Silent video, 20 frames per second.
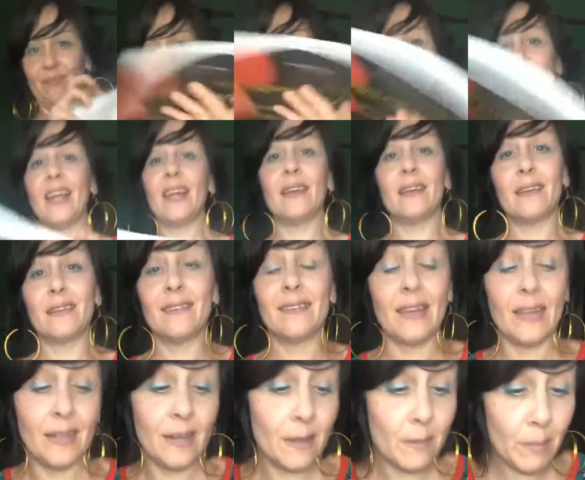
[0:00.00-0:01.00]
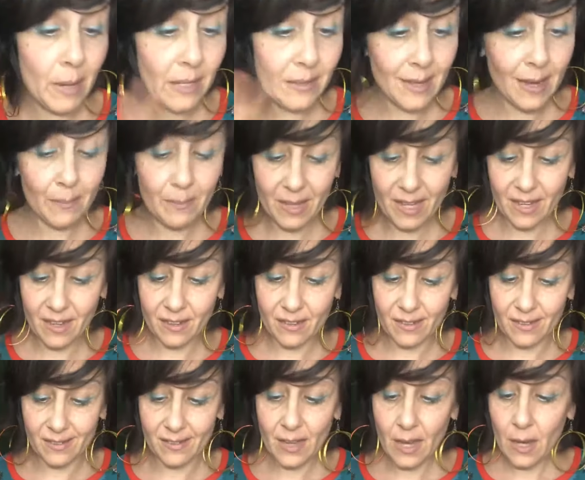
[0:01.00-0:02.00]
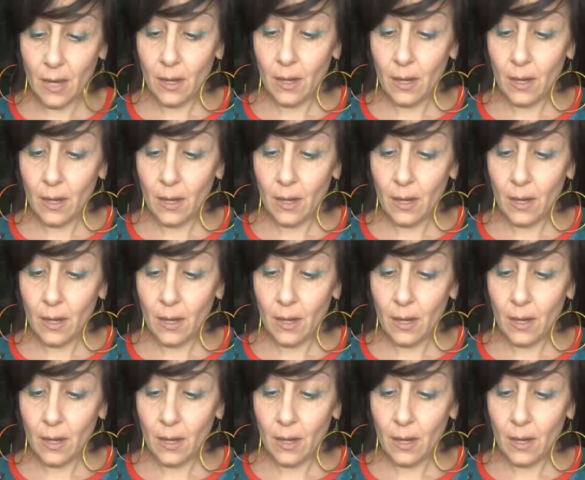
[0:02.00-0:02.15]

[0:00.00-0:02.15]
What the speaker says: I get excited about that, because